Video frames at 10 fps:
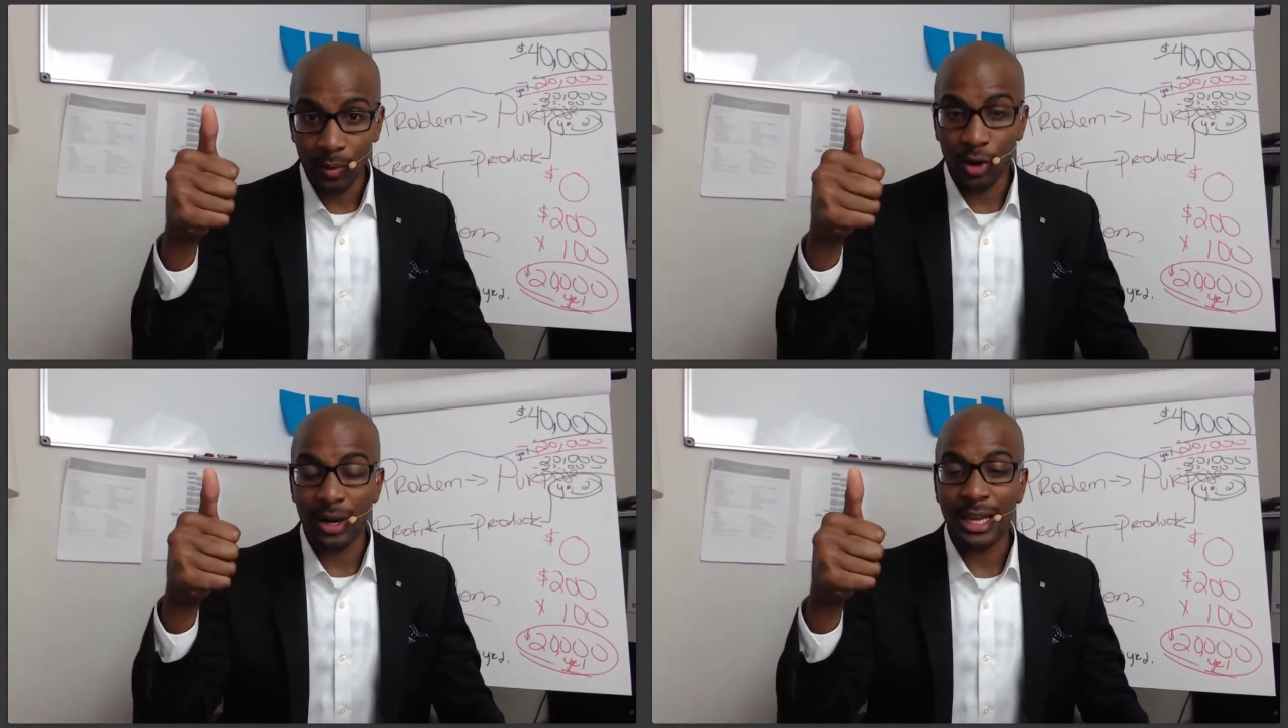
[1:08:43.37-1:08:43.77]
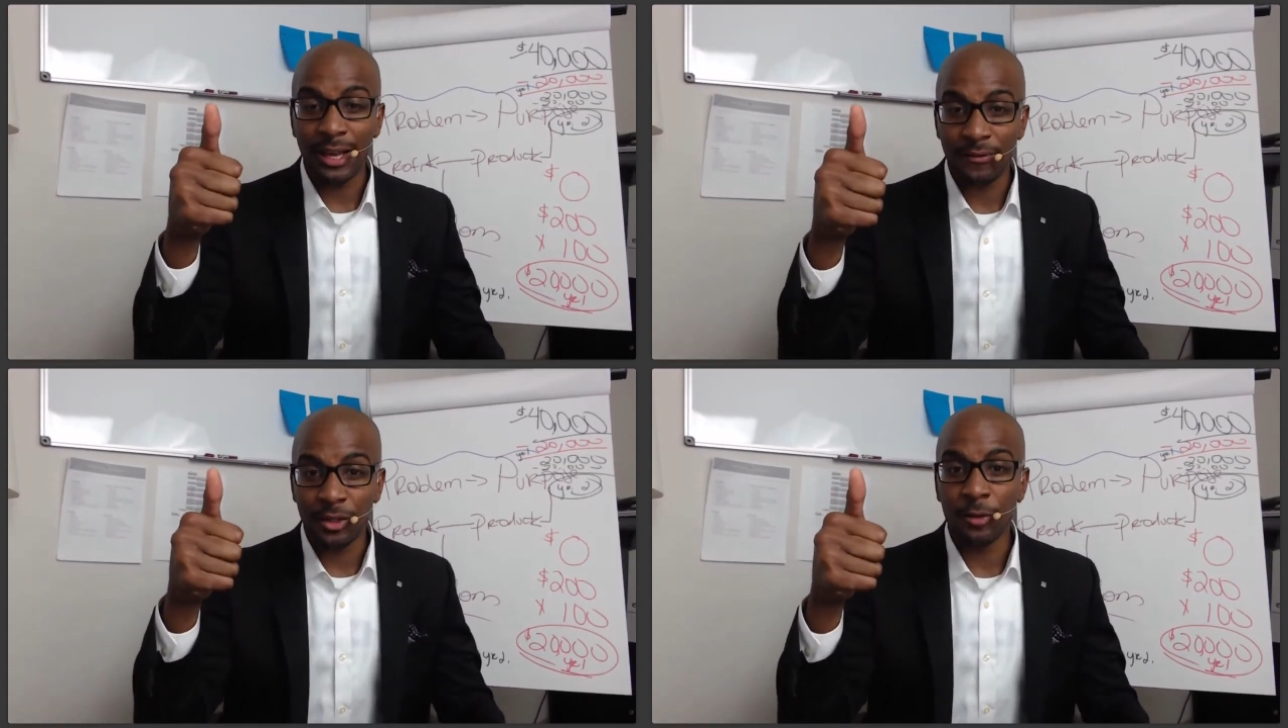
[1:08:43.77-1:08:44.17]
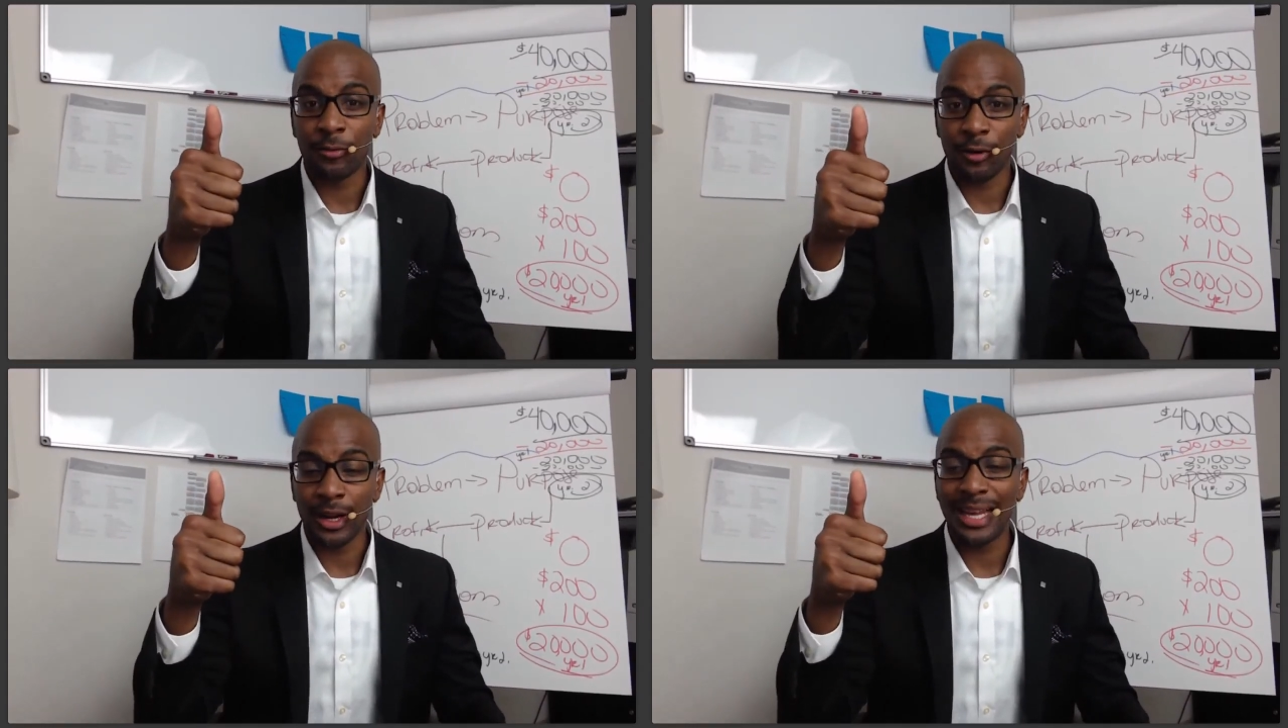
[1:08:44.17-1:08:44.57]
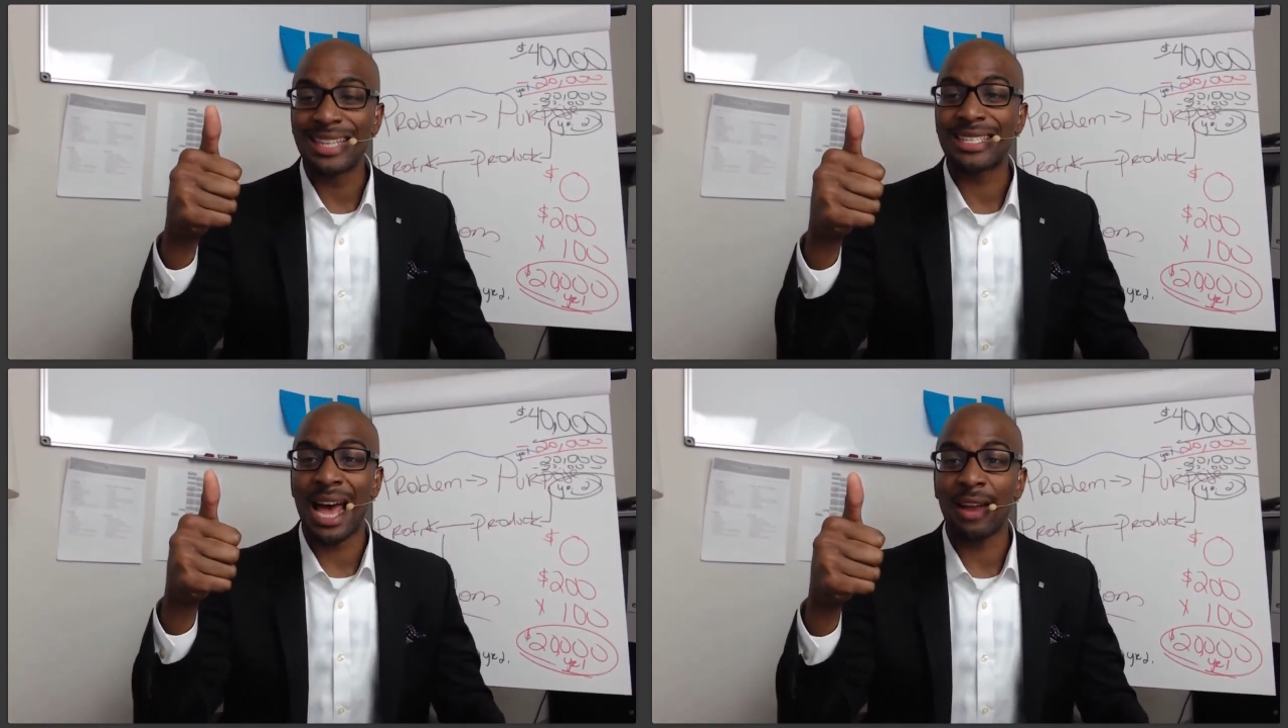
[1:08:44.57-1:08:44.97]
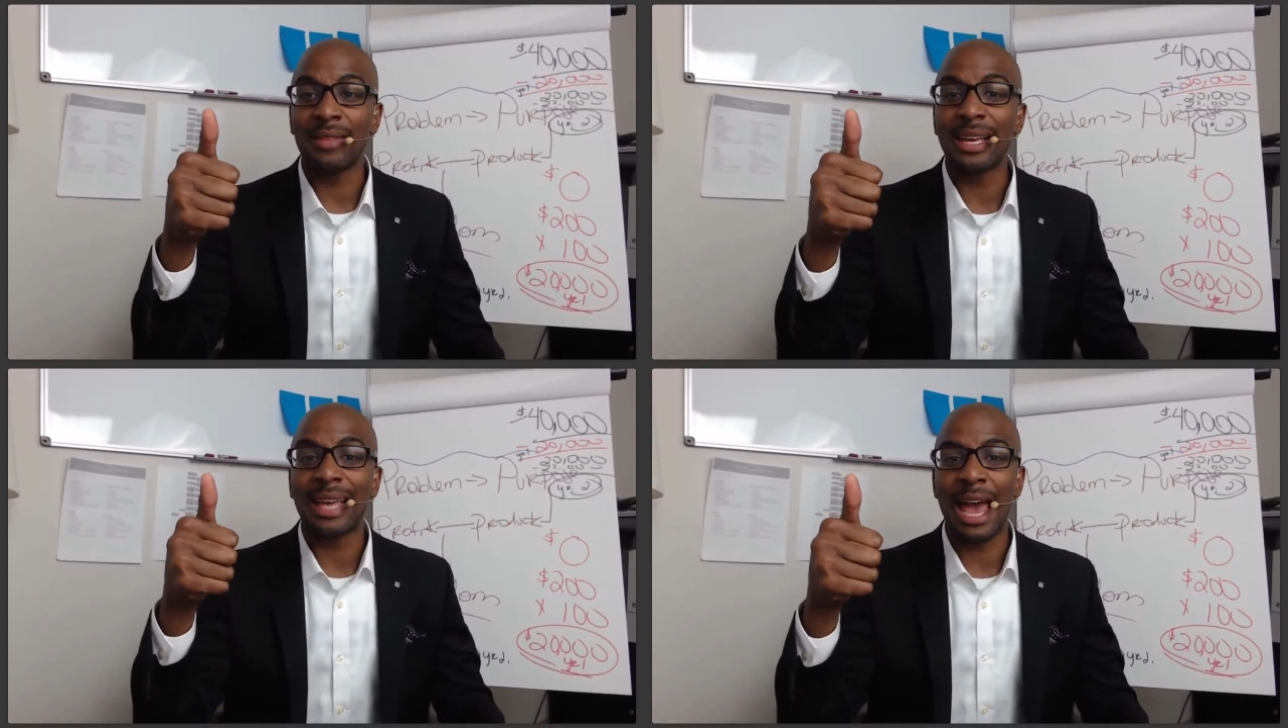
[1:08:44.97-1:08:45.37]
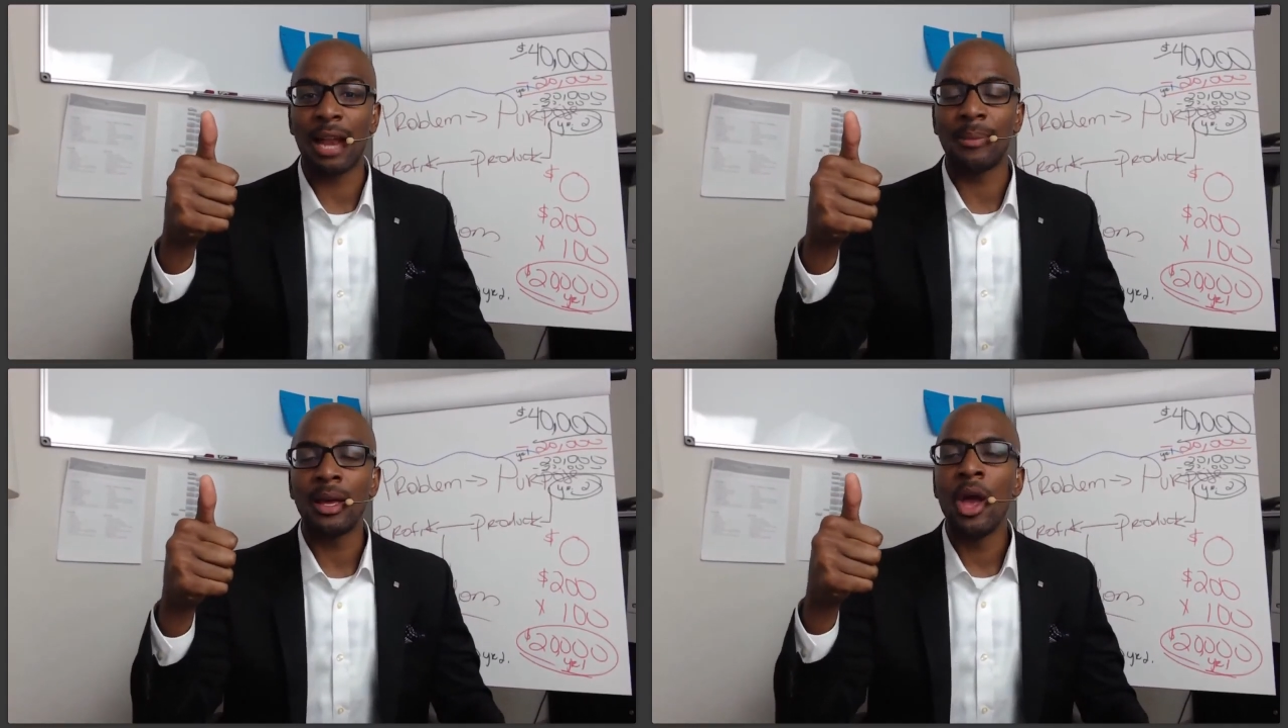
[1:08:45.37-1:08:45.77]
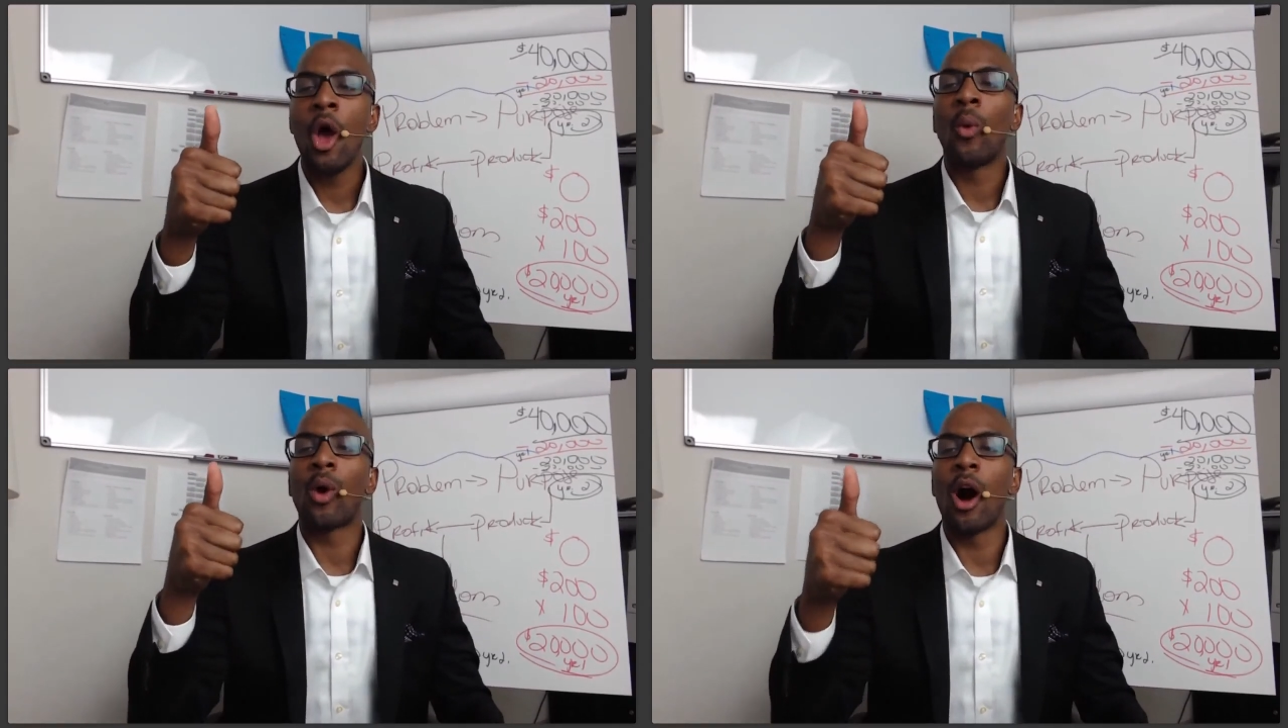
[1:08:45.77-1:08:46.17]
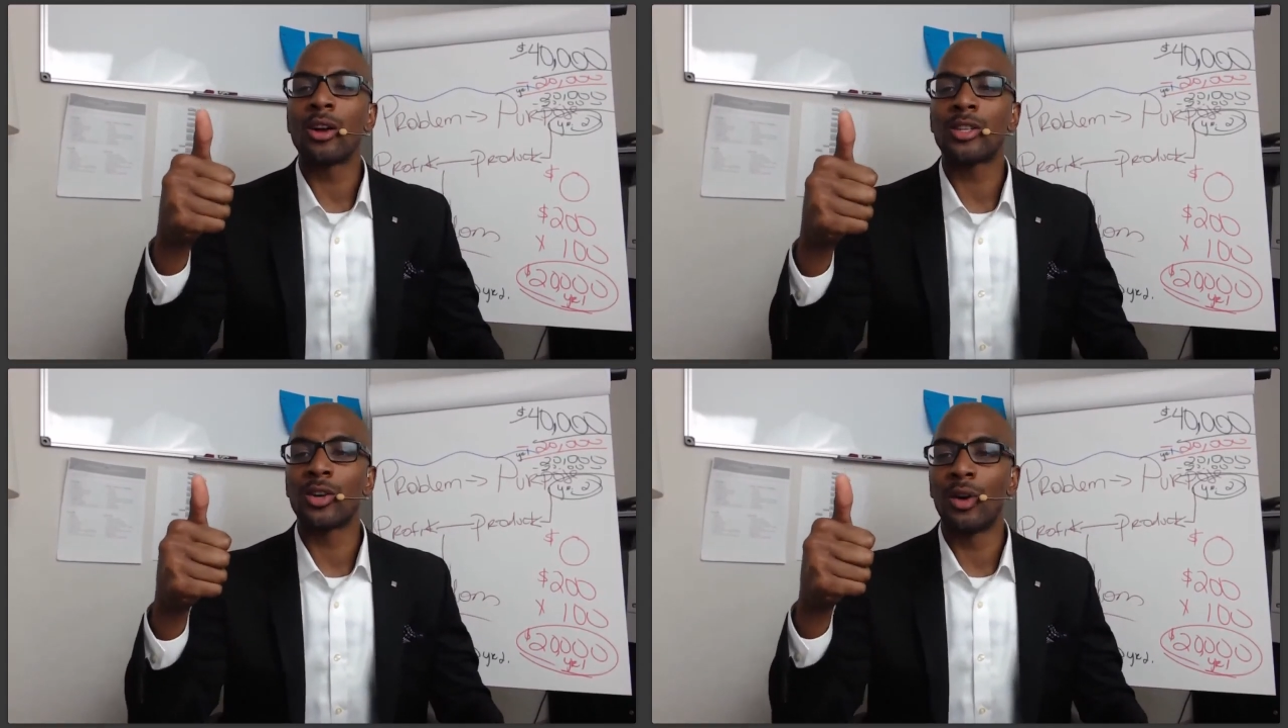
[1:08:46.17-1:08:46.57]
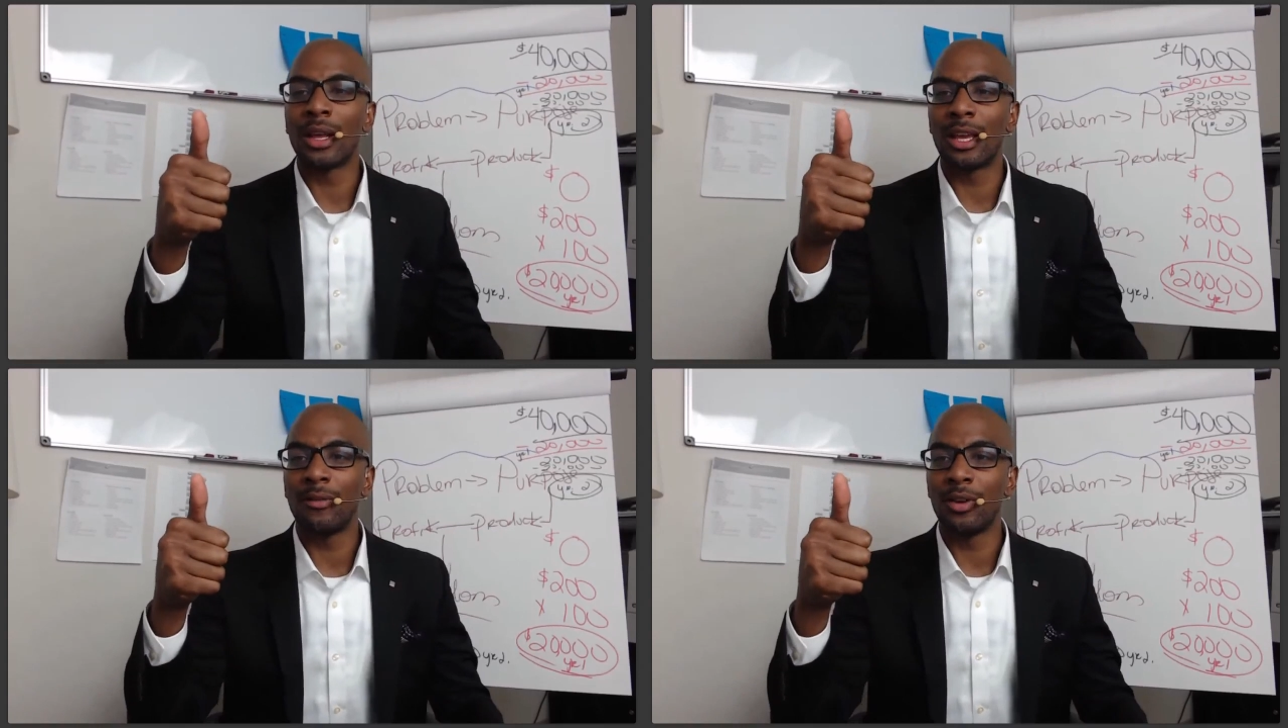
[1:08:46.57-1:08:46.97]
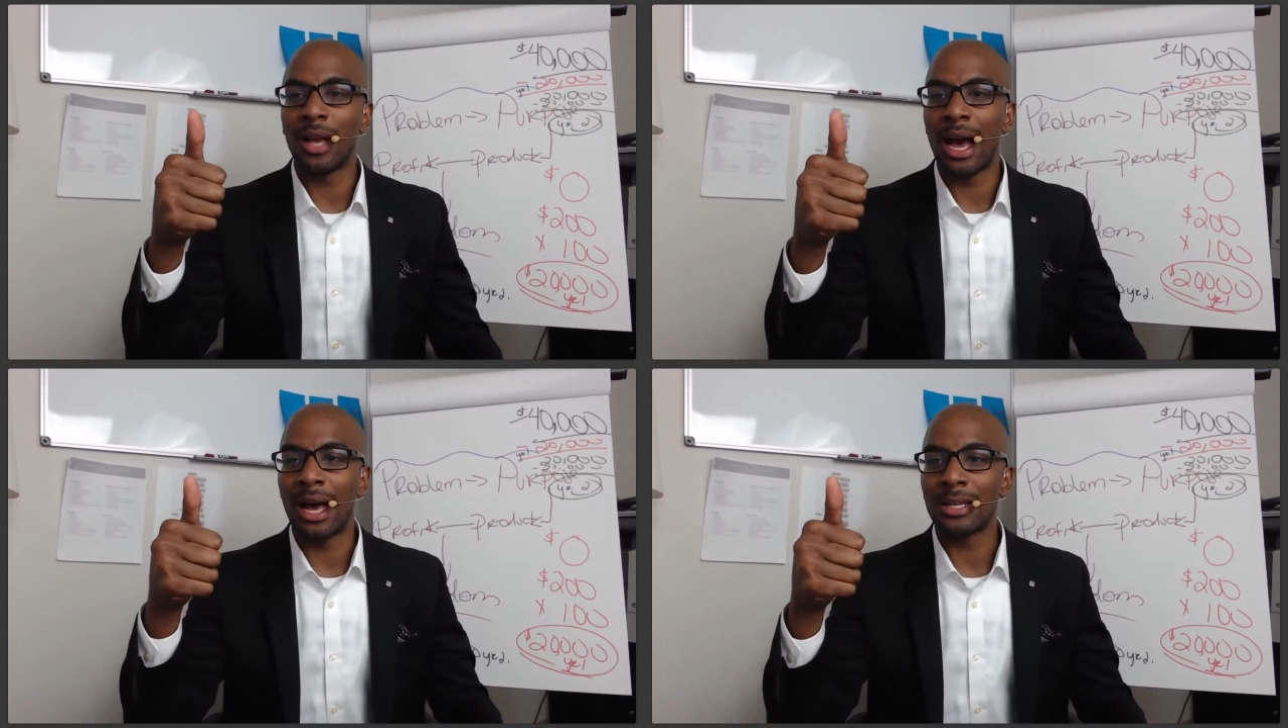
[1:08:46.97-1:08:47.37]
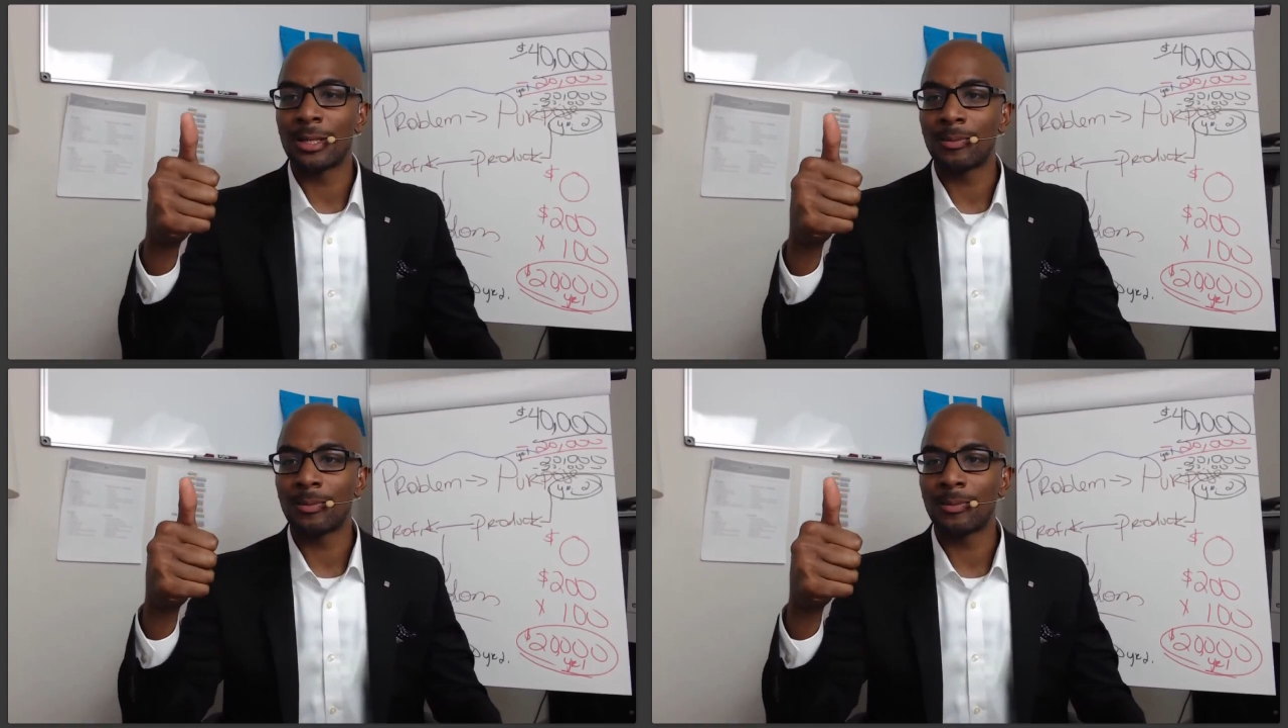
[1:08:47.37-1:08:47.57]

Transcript: We're going to gift you free inside of the academy. We're also going to give you guys